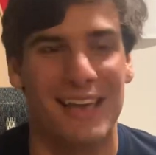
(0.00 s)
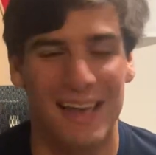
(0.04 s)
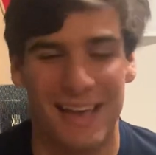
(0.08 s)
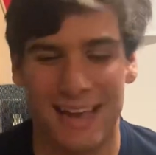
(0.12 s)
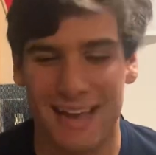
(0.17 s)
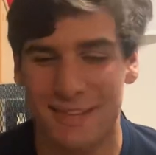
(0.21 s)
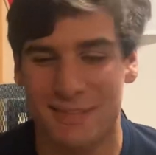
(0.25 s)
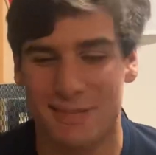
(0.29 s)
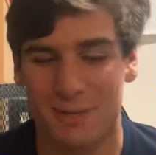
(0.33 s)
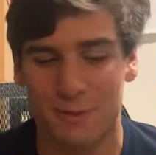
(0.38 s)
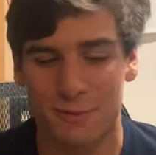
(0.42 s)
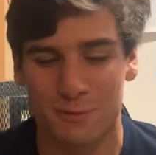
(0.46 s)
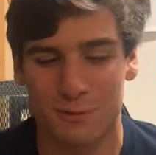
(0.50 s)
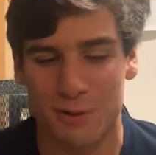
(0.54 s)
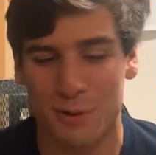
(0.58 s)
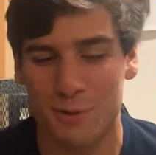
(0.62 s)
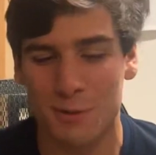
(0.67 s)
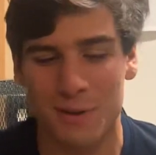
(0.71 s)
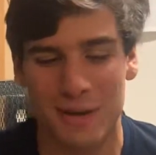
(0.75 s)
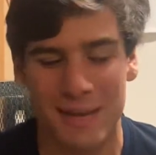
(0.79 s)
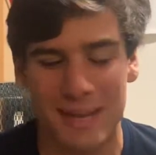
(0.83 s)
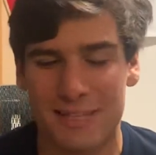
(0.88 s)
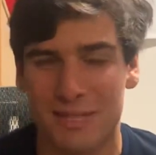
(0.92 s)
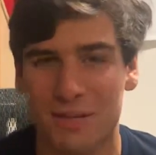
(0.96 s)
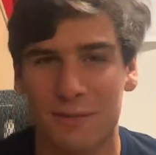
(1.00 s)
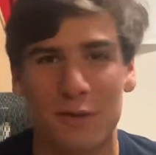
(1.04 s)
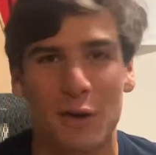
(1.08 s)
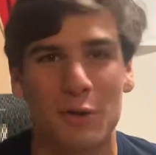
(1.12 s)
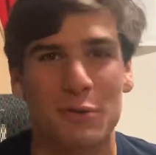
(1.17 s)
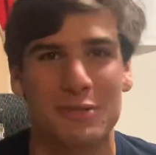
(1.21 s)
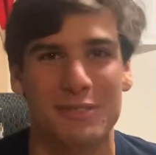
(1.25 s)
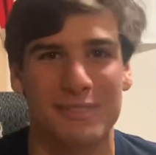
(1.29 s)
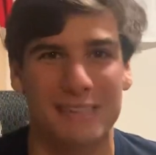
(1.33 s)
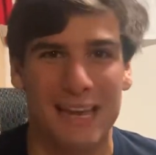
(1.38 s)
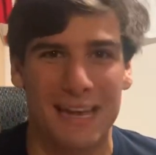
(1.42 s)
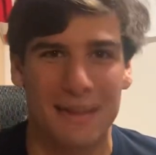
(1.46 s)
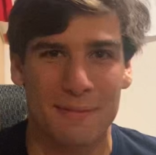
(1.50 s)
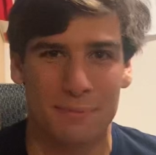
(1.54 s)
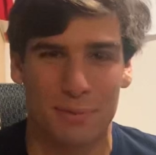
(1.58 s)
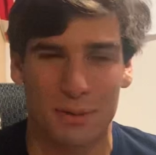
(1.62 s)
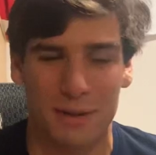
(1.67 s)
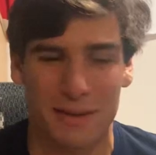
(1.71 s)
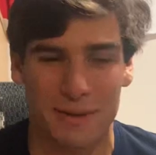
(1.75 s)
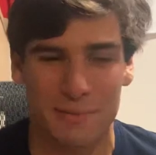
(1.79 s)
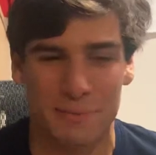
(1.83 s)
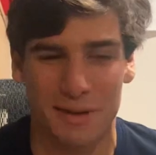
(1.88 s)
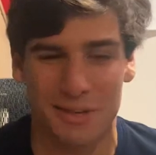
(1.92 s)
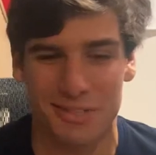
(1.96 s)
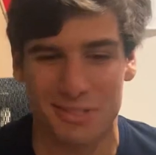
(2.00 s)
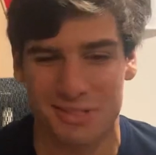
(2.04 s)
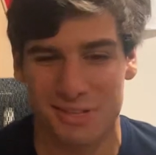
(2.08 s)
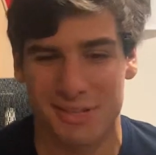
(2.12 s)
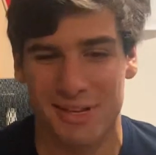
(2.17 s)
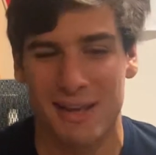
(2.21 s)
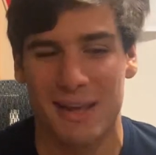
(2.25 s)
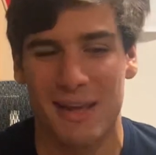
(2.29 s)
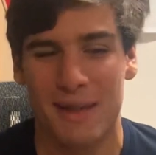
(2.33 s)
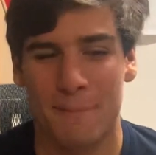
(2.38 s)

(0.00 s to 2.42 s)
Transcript: into row into row Z pretty much.